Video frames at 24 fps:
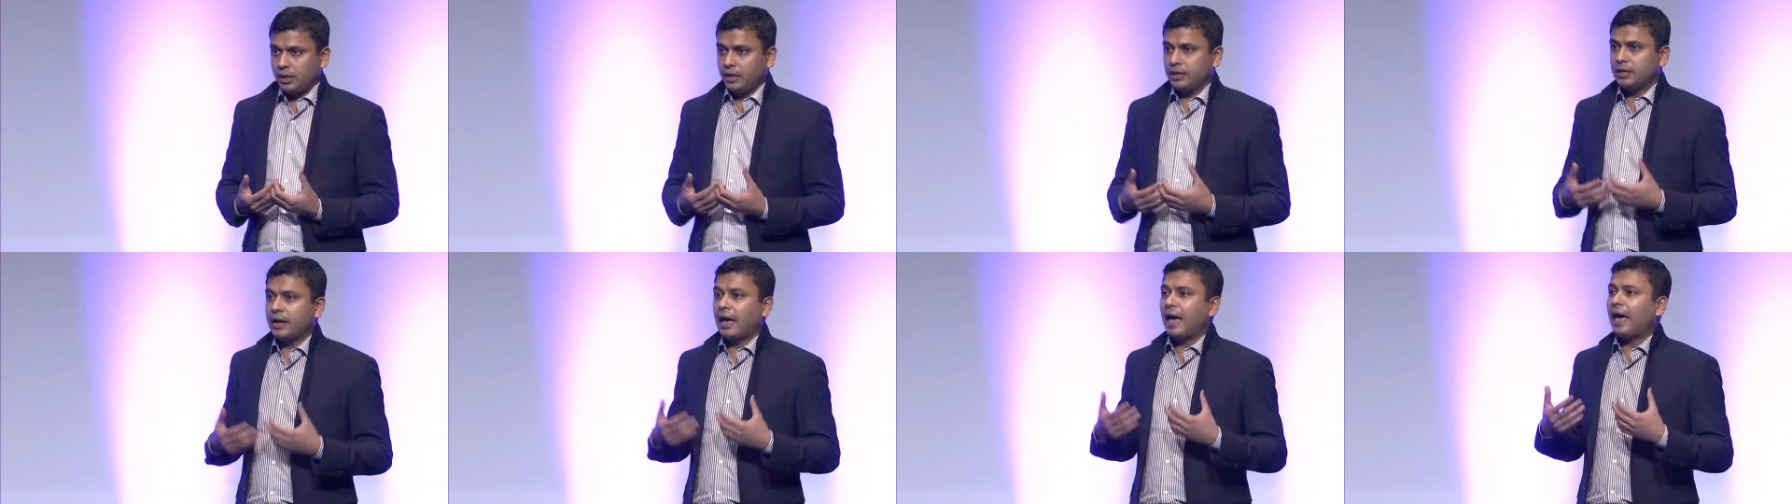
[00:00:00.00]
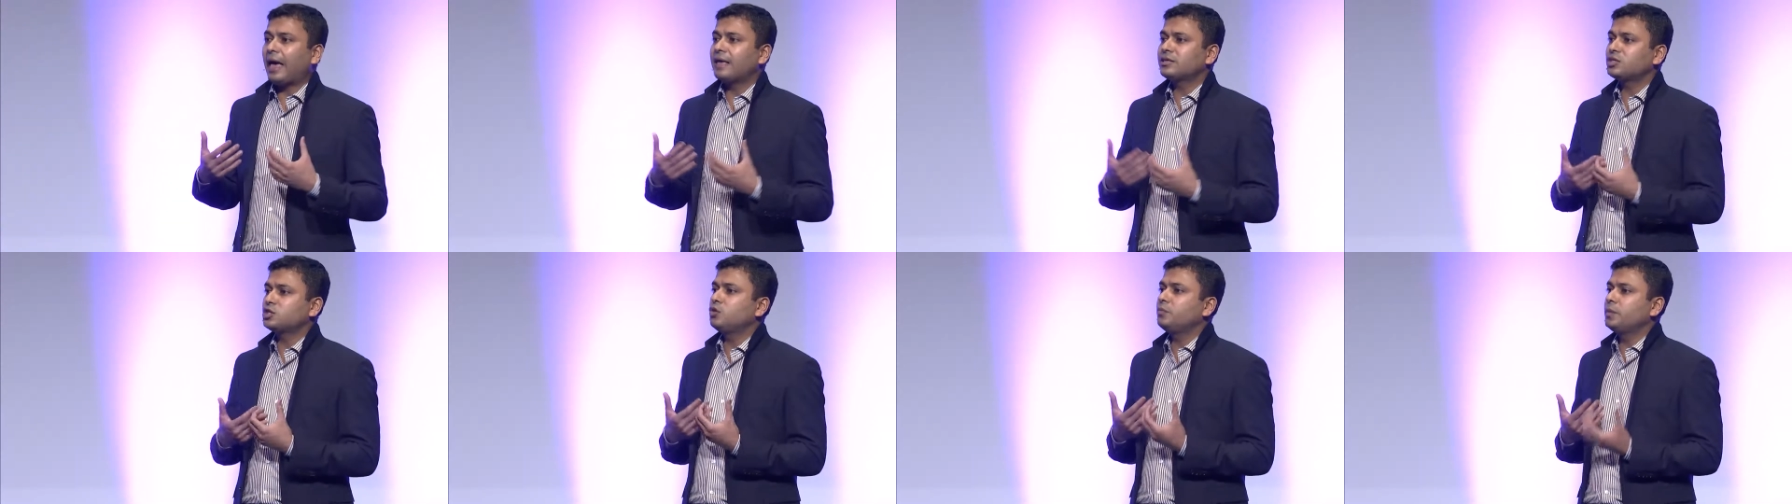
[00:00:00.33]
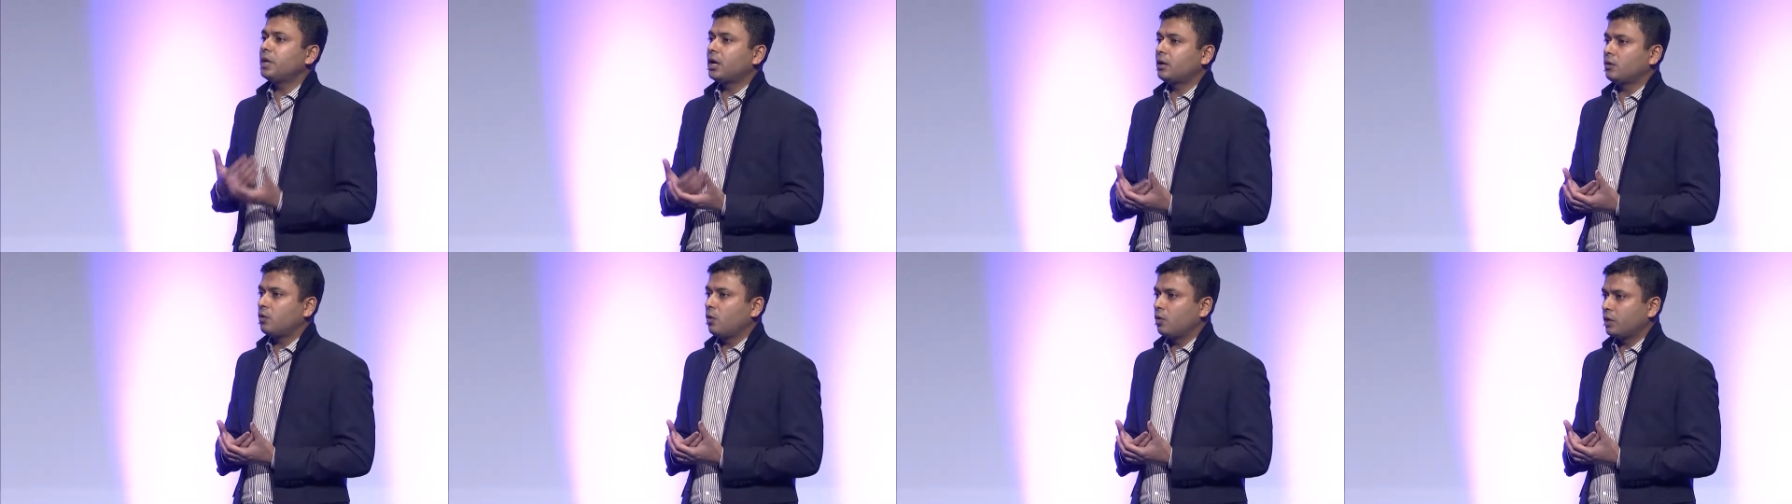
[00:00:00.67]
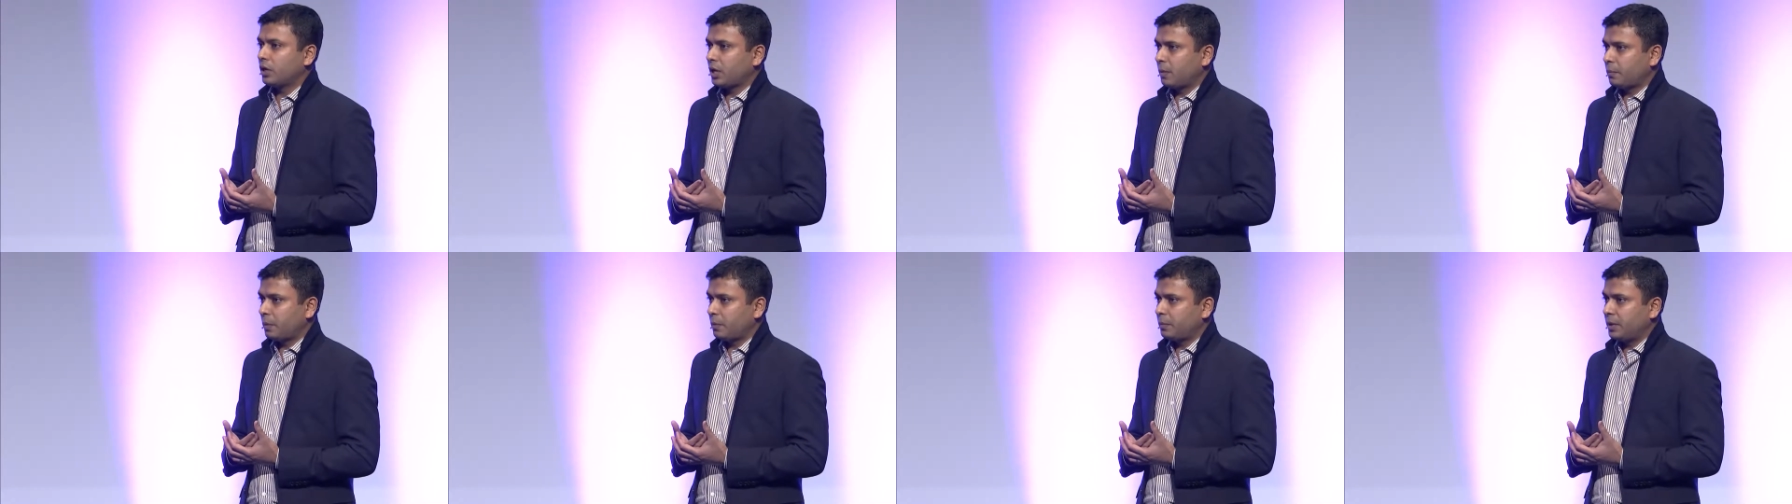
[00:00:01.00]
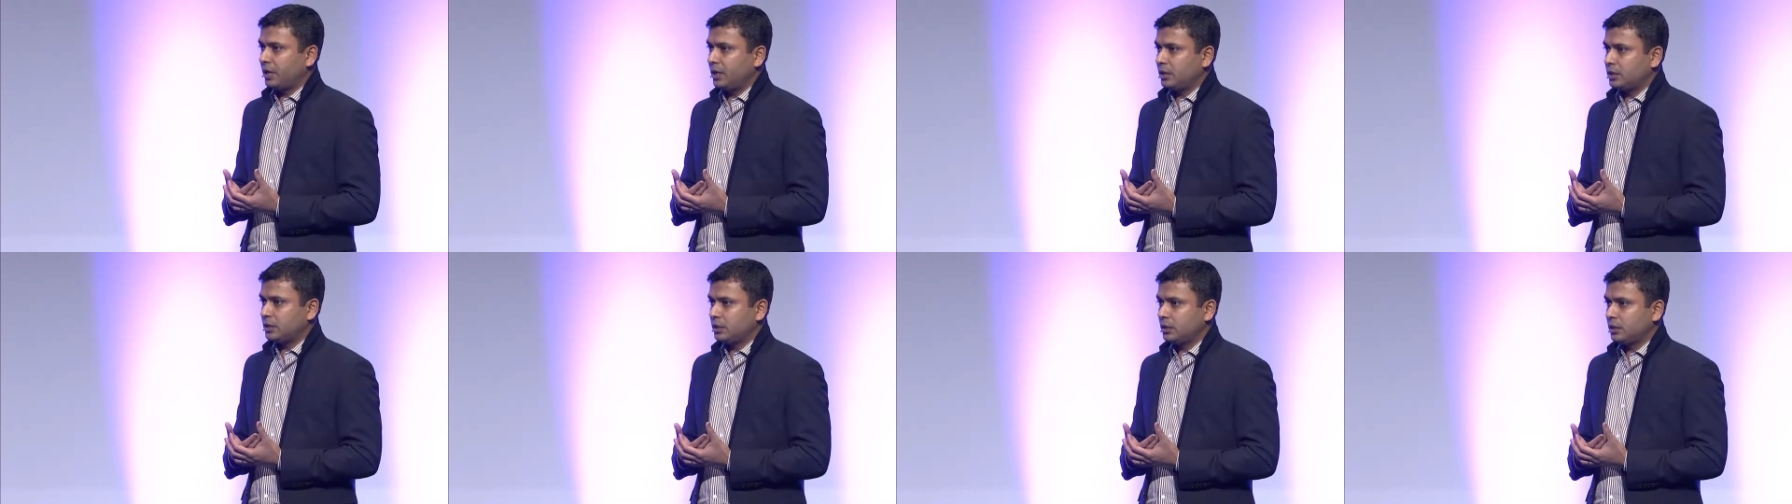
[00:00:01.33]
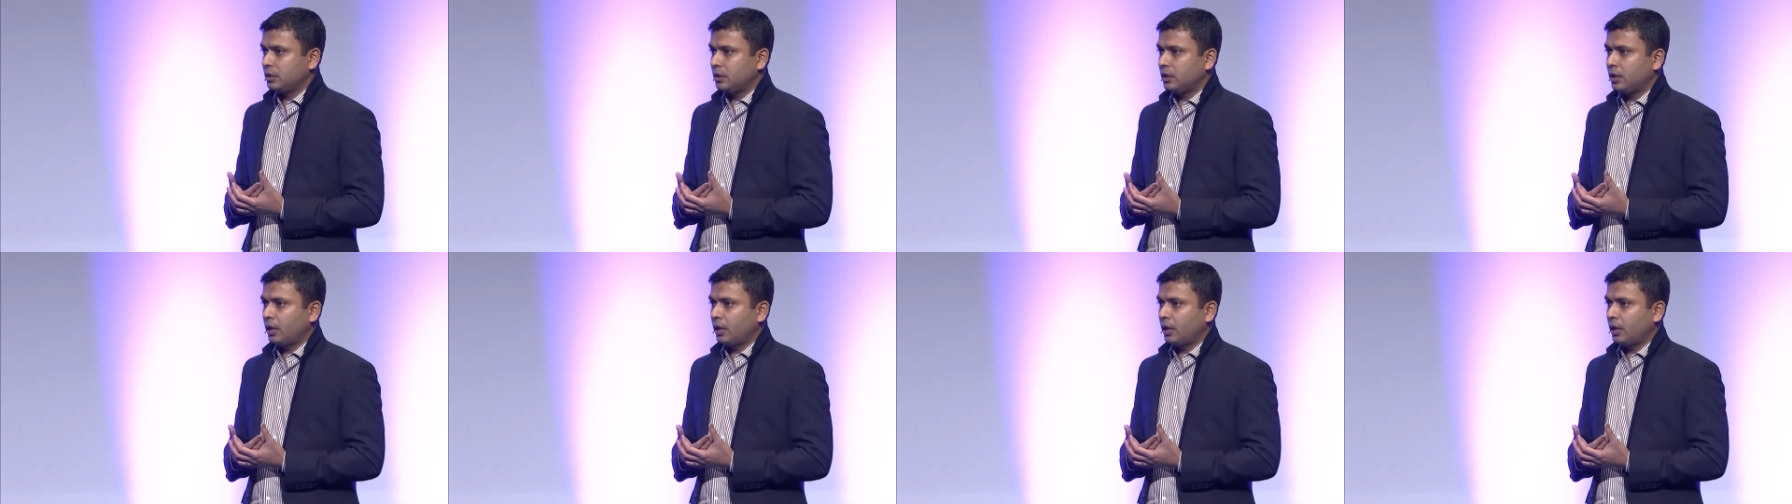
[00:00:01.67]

it has to be a core capability.